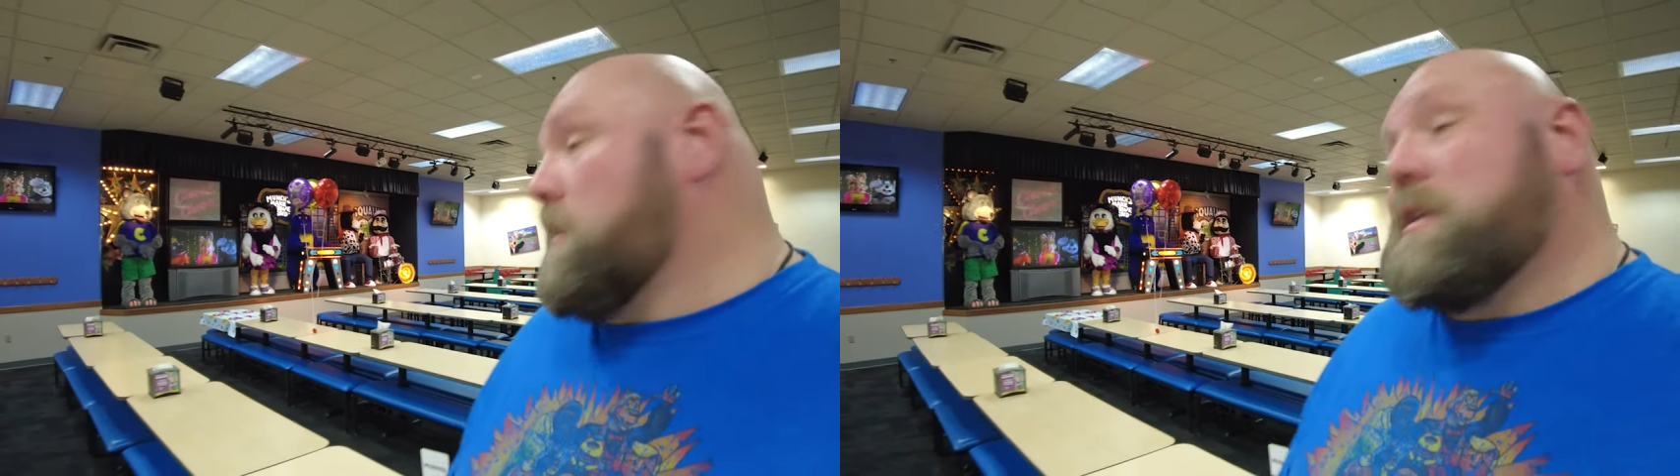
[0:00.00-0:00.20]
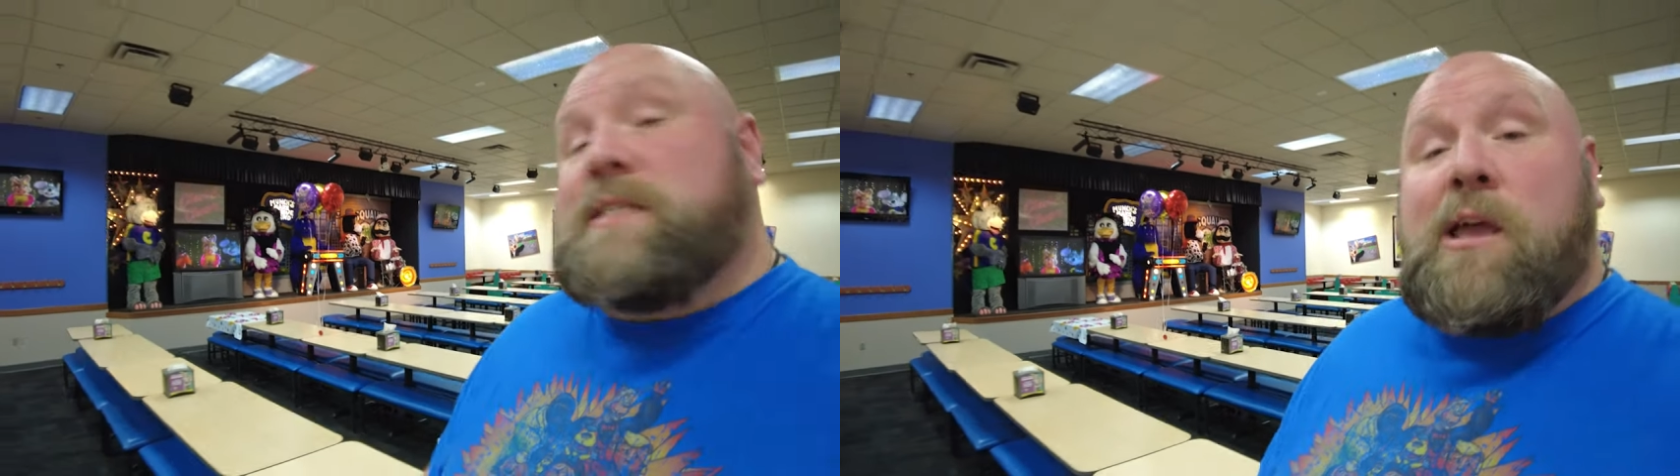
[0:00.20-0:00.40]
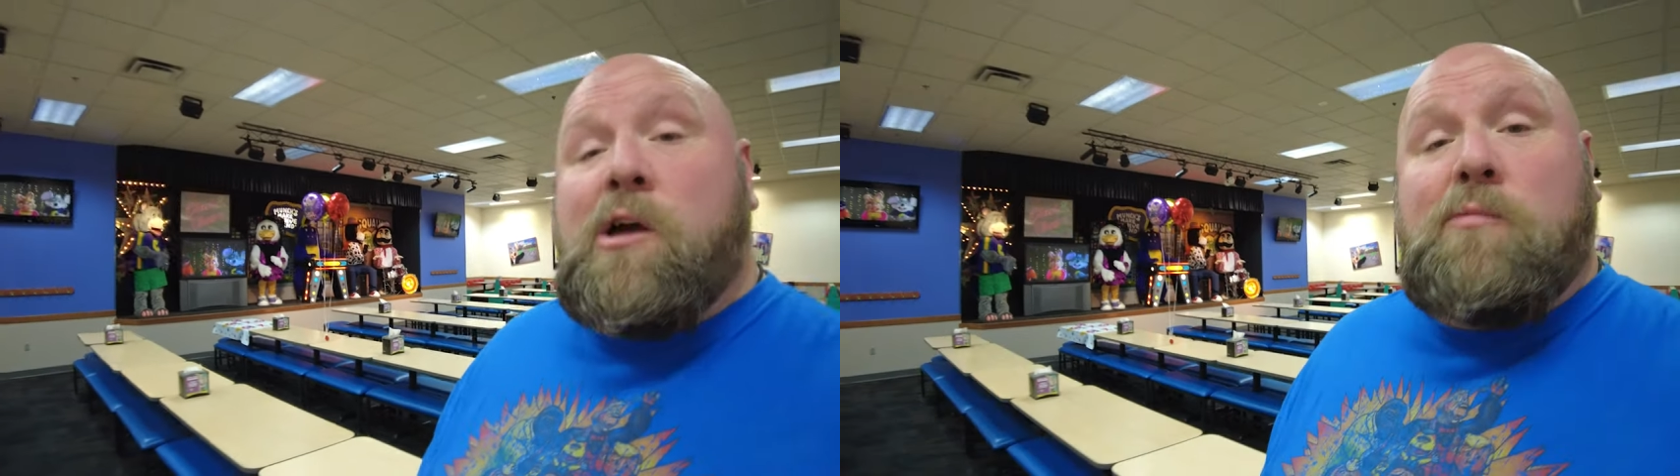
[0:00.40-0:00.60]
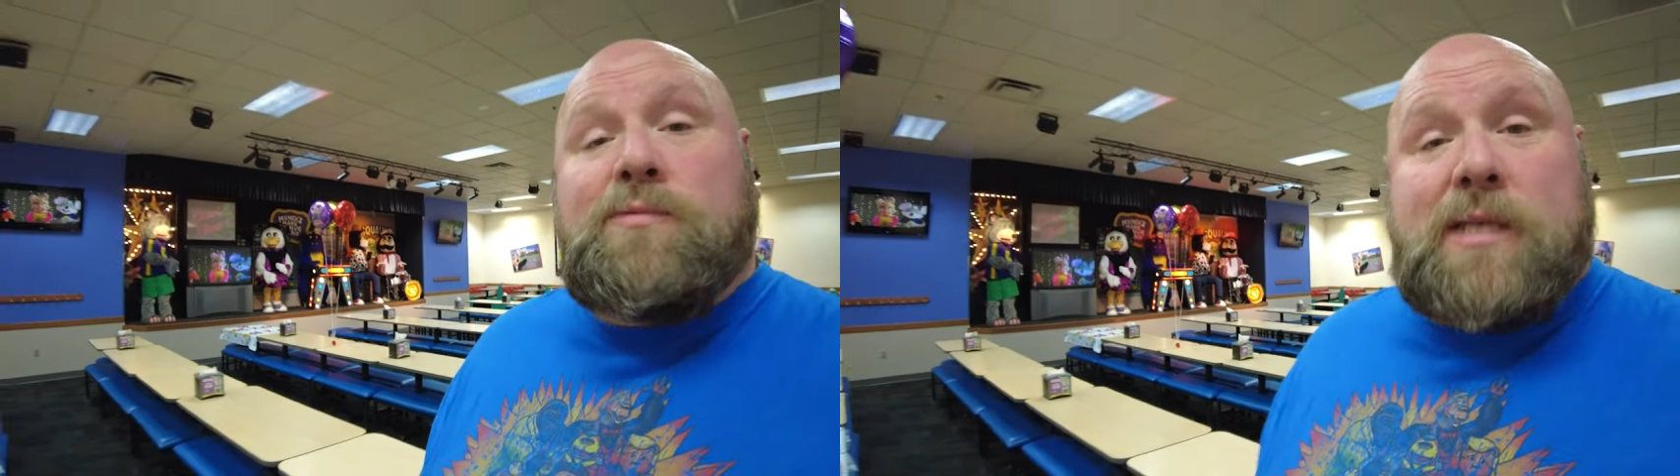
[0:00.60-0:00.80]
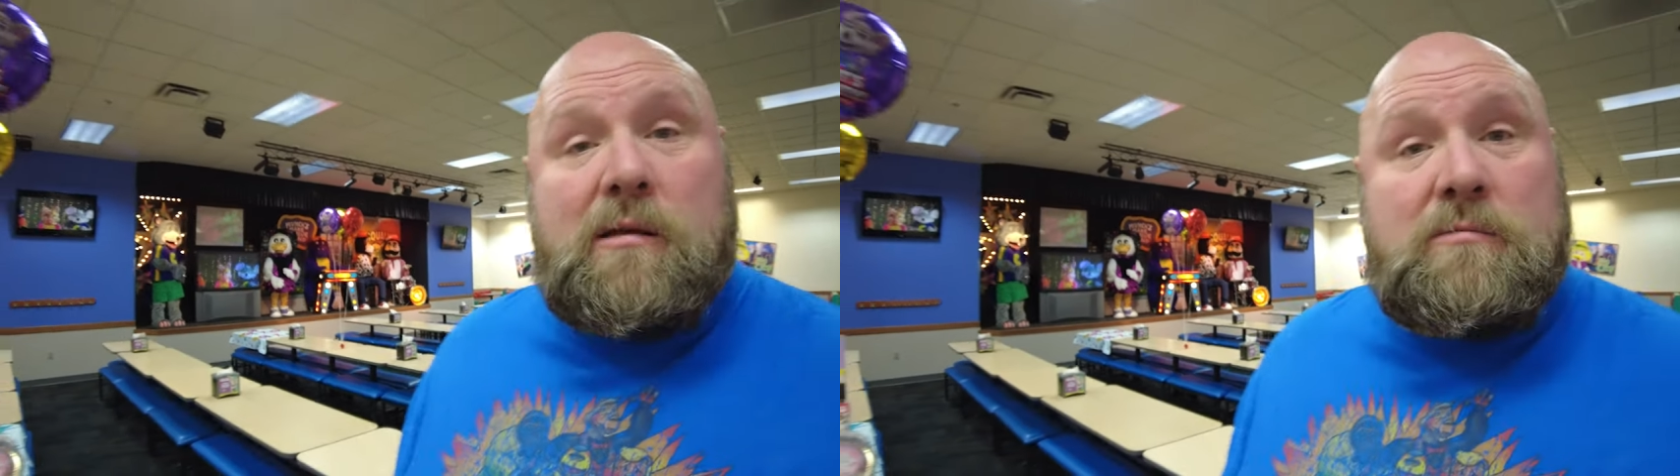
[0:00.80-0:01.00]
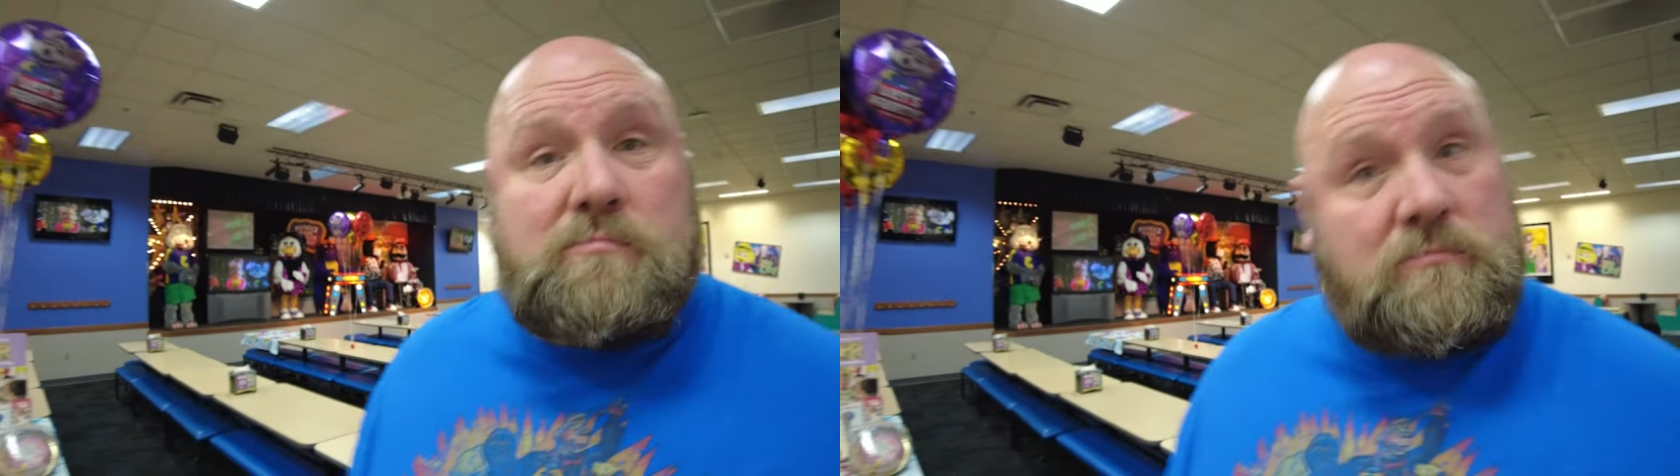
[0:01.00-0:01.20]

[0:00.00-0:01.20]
or at least I hope so.